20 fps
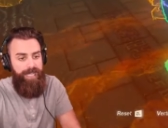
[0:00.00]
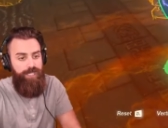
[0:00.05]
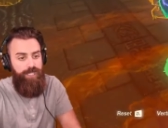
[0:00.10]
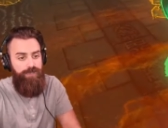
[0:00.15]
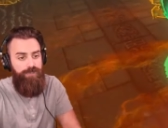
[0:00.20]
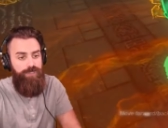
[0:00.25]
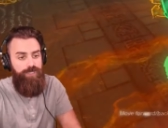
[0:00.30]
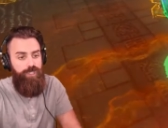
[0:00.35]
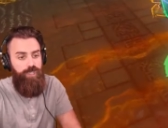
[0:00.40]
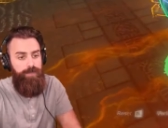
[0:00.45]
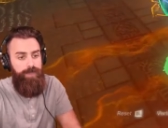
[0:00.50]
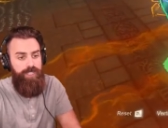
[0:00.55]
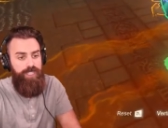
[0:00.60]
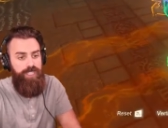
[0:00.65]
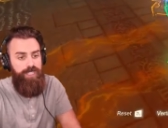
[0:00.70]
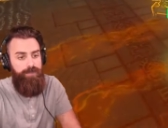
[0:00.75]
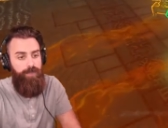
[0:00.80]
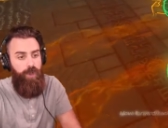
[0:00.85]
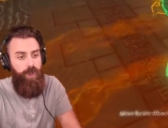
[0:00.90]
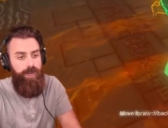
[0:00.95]
you stupid
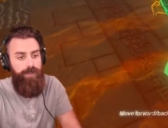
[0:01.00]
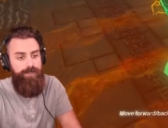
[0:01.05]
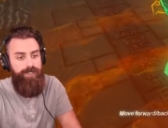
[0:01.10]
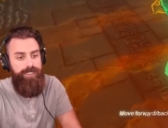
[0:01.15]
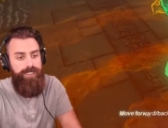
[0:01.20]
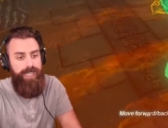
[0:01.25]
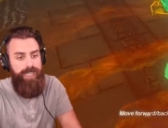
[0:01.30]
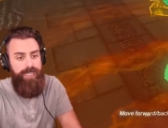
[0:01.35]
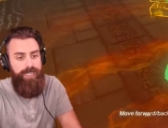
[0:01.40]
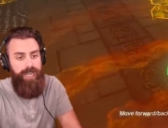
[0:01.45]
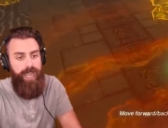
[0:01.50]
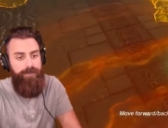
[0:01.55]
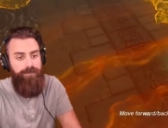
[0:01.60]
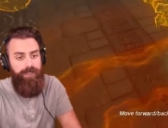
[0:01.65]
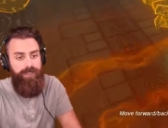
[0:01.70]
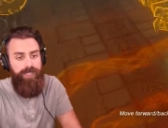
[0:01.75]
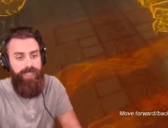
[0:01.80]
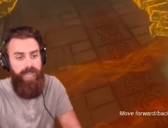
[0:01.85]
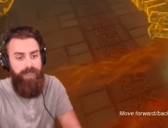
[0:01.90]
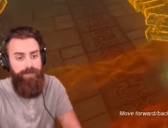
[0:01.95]
spawn of Satan,
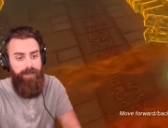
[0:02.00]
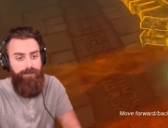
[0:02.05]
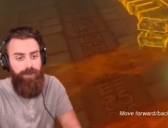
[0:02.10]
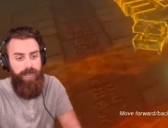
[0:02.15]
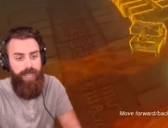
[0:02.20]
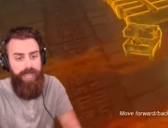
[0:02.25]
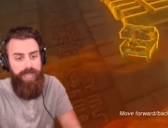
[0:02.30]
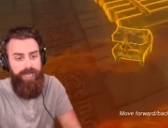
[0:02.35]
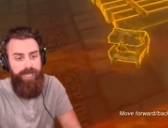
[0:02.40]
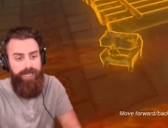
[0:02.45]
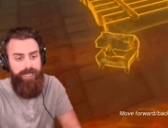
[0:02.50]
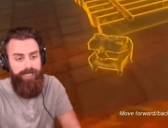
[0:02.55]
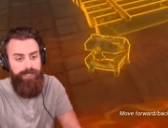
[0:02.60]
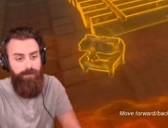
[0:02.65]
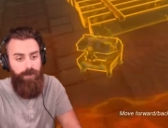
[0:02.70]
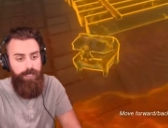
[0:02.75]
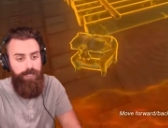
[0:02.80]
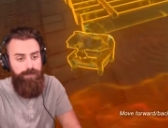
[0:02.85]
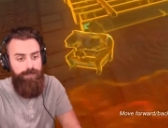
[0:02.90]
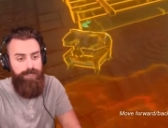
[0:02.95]
everything I've ever hated is
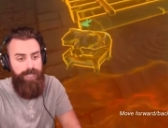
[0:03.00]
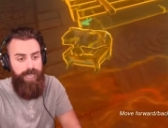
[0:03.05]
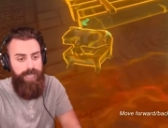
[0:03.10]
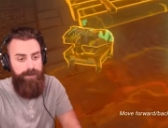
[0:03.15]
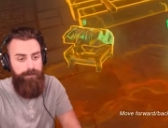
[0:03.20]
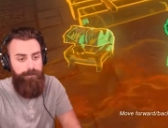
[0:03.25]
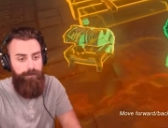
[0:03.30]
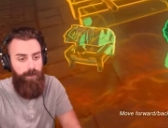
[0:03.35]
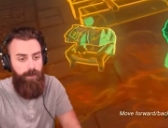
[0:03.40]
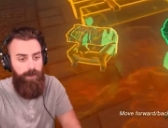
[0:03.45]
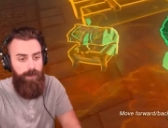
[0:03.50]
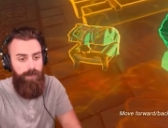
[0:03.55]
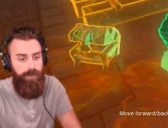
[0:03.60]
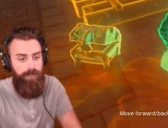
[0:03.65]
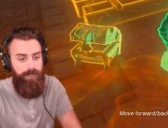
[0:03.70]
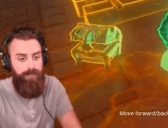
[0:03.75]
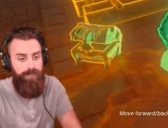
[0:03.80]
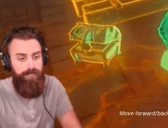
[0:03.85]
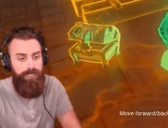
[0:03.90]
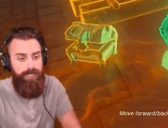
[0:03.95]
what you stand for.
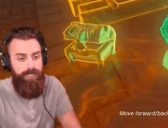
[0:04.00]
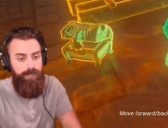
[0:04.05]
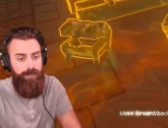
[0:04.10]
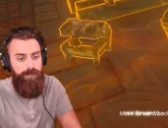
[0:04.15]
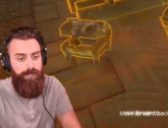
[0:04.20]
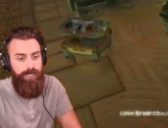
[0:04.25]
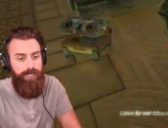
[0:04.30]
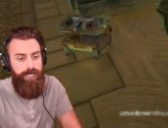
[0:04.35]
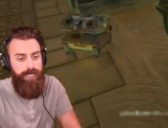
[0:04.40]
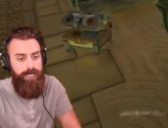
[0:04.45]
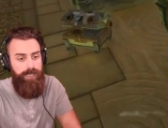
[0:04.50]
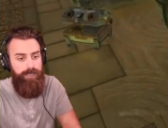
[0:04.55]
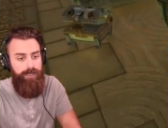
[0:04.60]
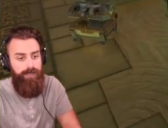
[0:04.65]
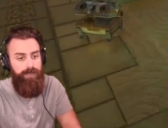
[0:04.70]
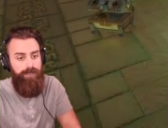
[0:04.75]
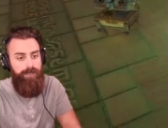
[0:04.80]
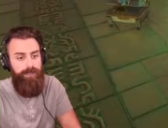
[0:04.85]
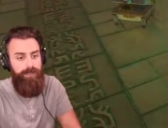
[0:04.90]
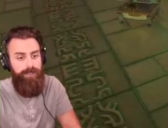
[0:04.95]
Literally.
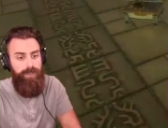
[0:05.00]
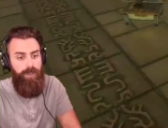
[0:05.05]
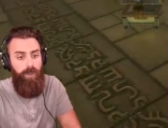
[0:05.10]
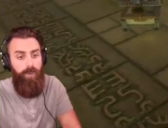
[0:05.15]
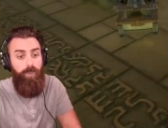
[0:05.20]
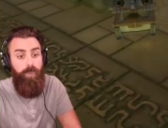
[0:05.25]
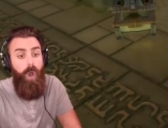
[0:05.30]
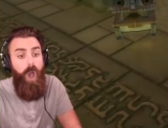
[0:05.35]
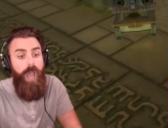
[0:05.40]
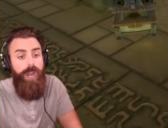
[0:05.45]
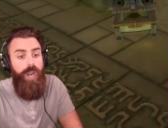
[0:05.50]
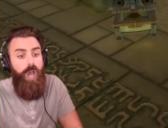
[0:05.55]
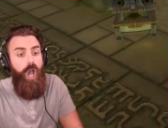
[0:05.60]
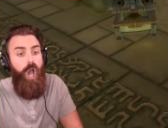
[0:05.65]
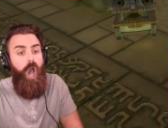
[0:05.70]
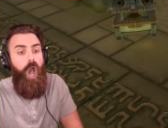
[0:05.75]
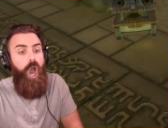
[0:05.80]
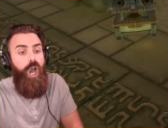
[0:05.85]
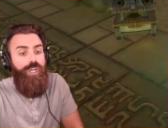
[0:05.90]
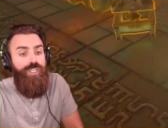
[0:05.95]
What
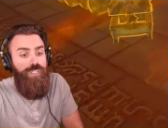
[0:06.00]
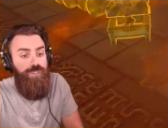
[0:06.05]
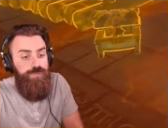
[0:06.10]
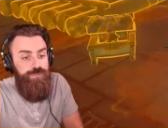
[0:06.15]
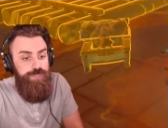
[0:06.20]
are you